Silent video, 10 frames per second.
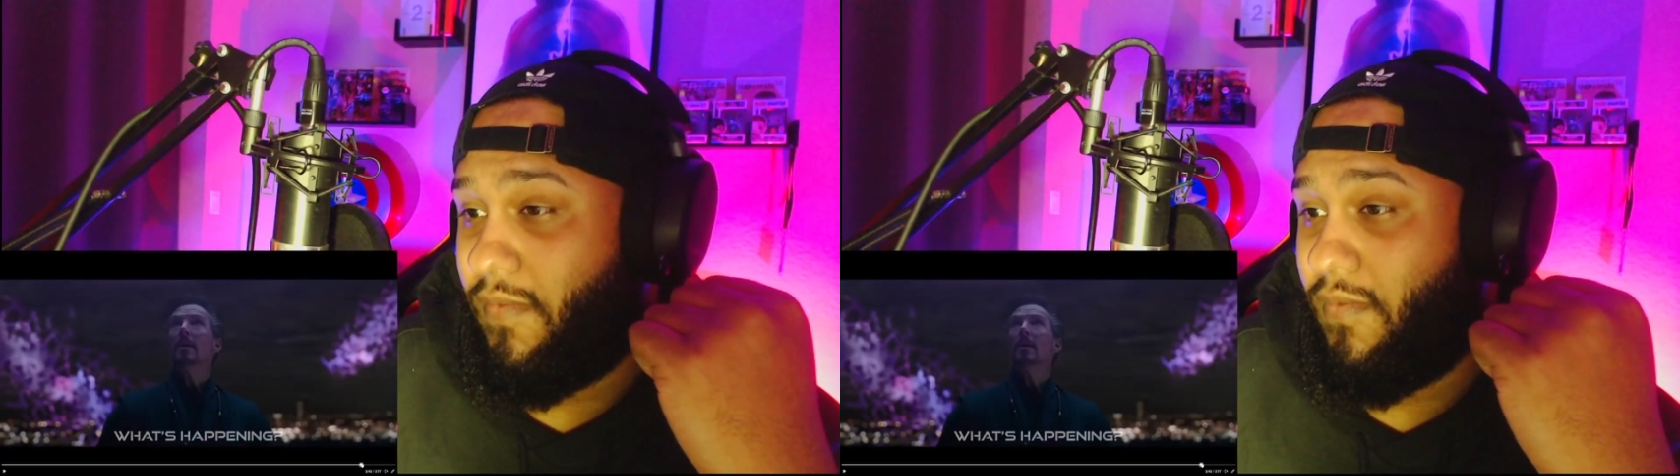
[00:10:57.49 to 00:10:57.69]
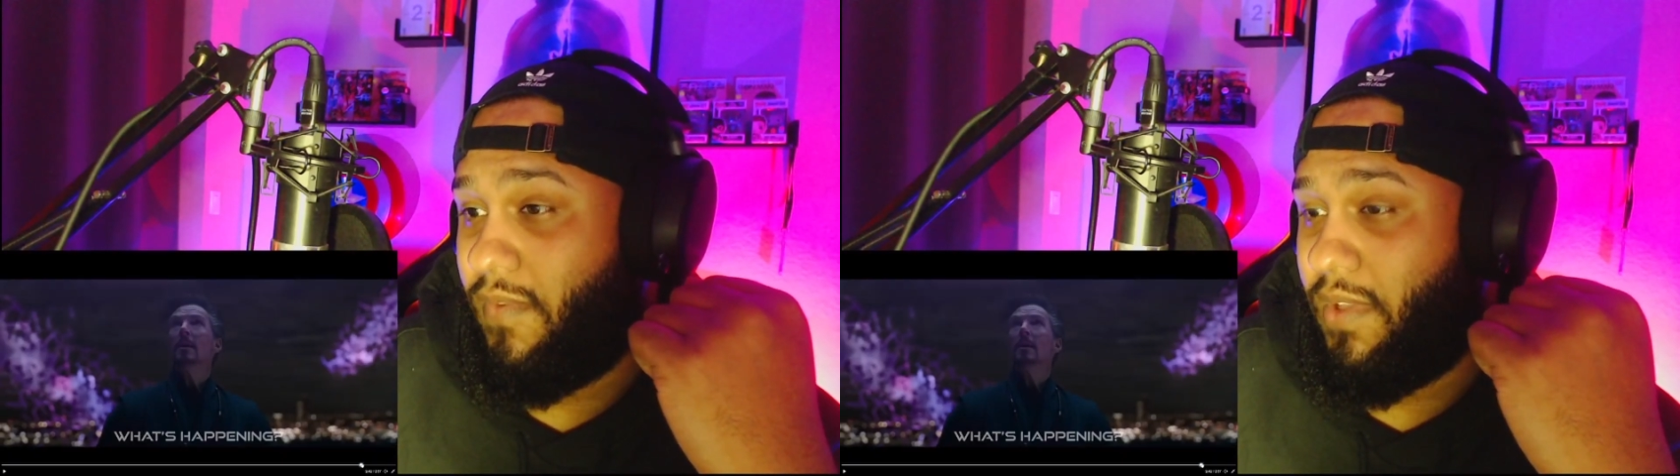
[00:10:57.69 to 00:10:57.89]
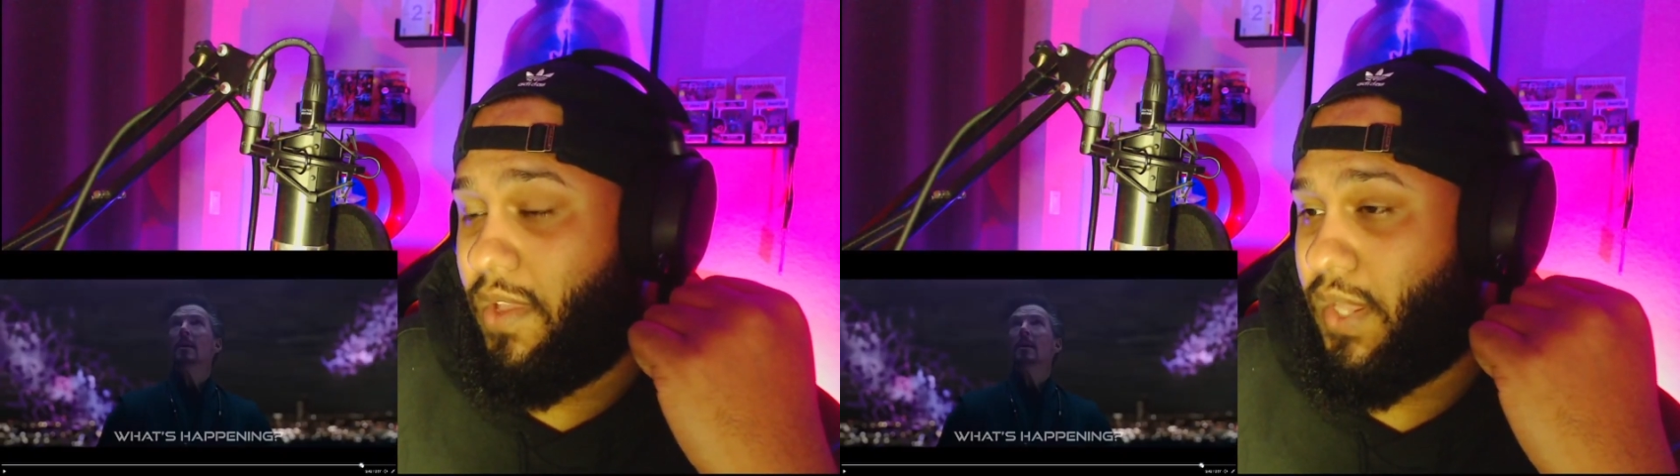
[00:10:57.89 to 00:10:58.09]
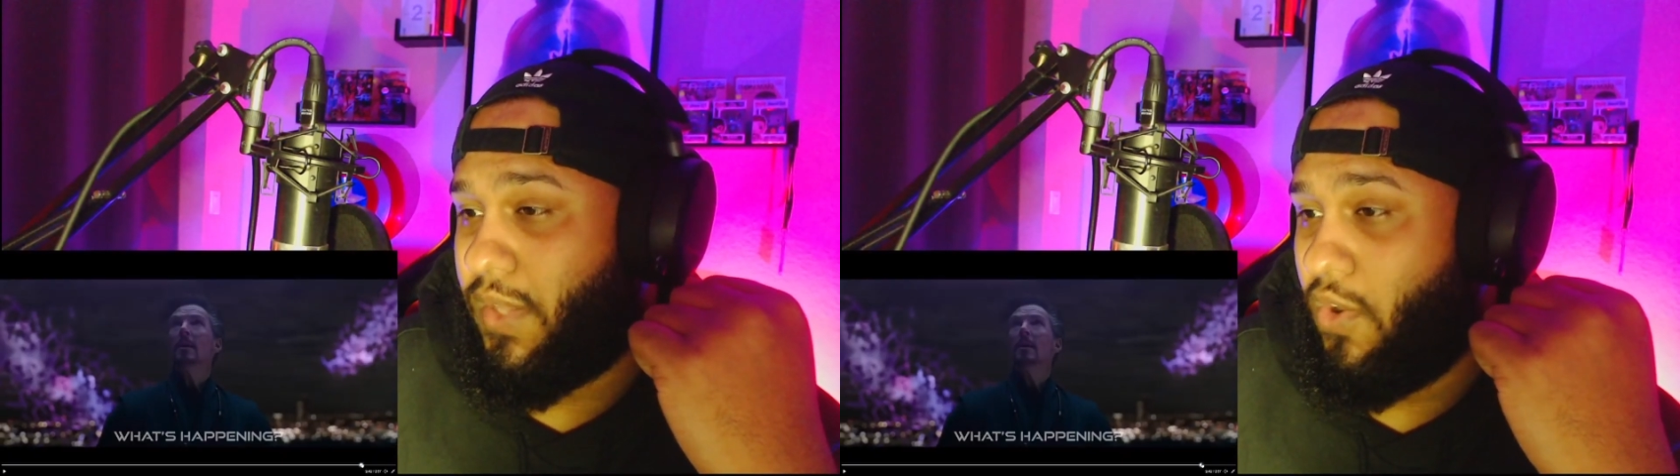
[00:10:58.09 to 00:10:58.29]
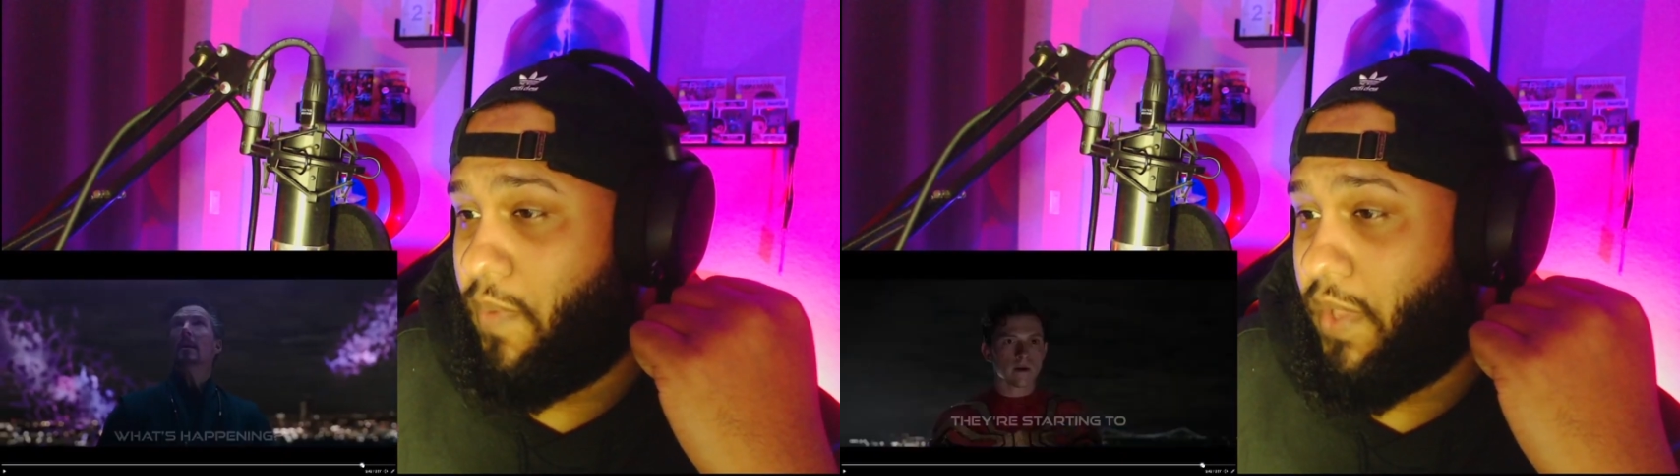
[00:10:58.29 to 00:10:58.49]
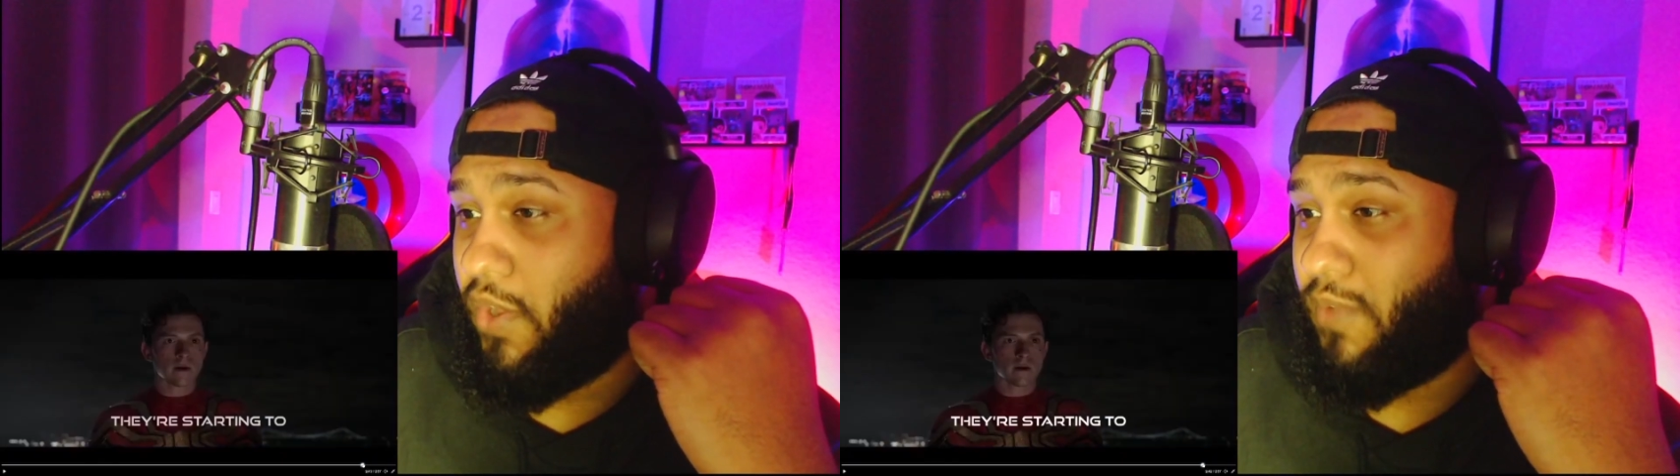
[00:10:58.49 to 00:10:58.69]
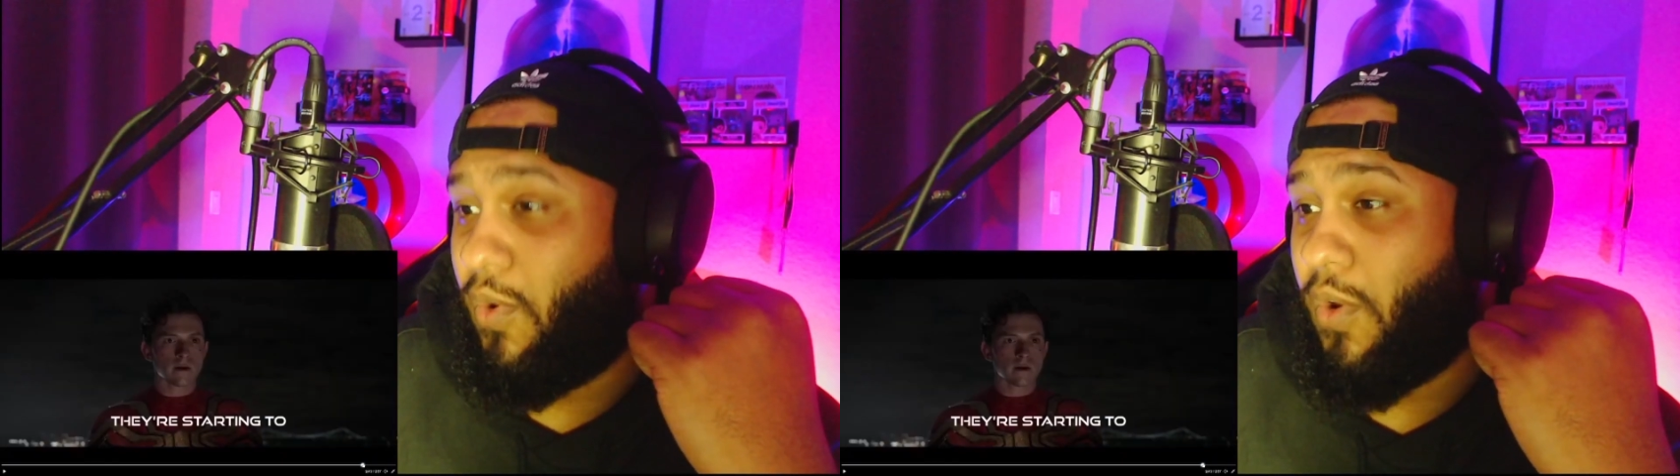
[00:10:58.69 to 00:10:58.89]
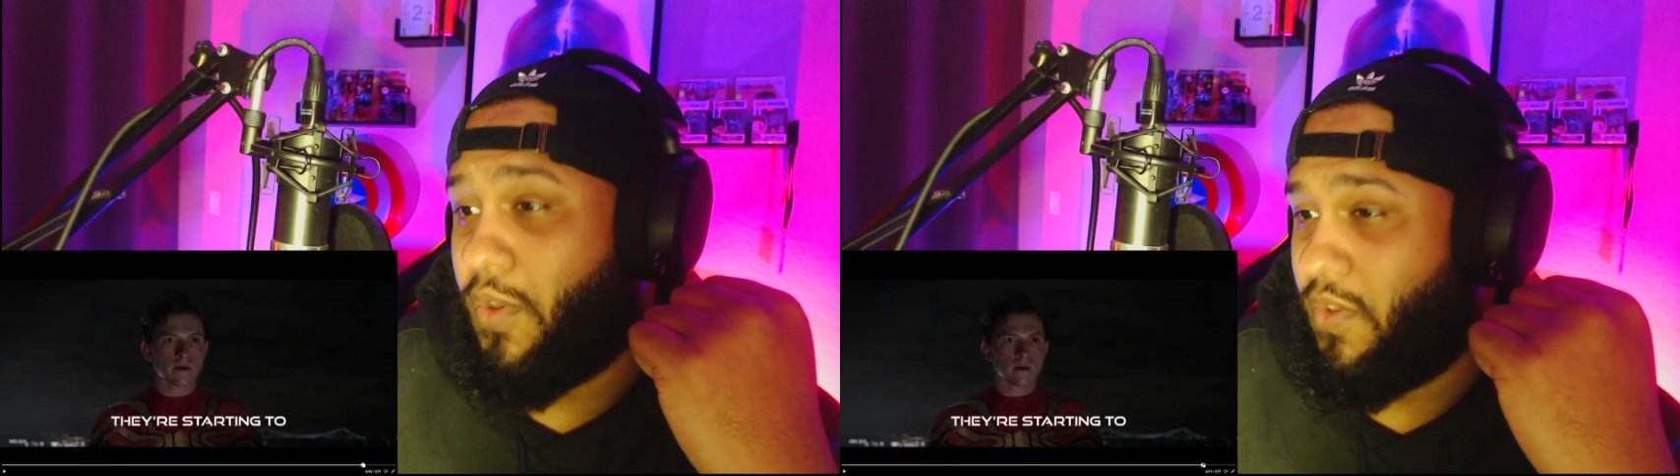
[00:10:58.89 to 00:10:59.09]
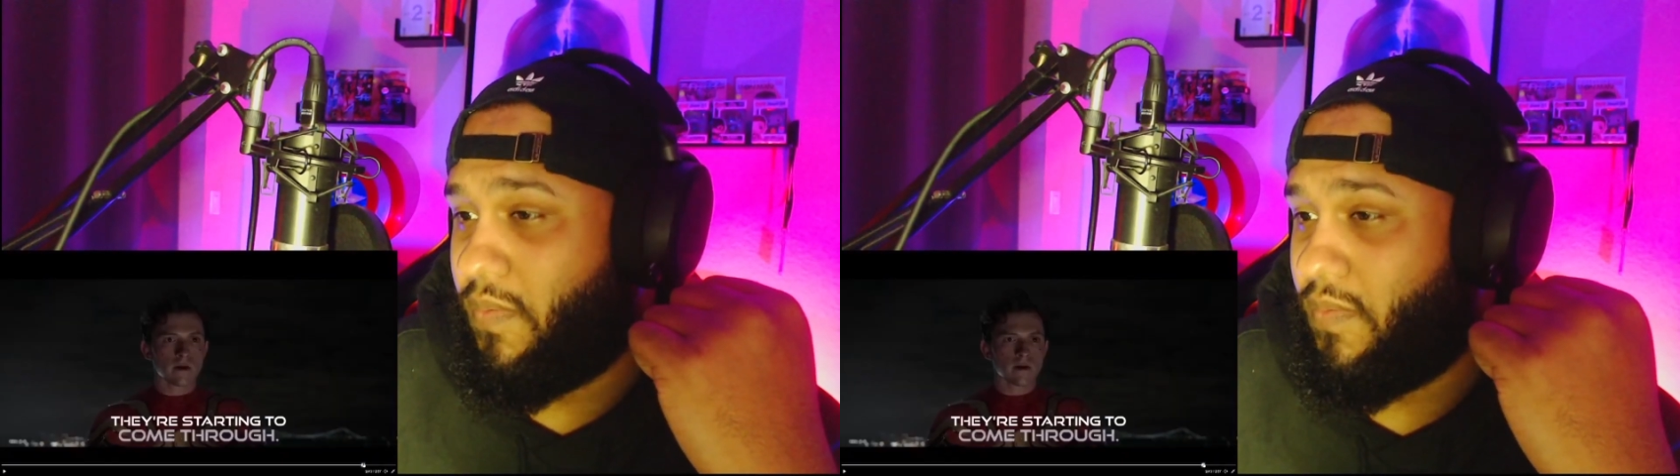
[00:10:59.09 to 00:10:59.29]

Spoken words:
we lost hope, and here's more of them,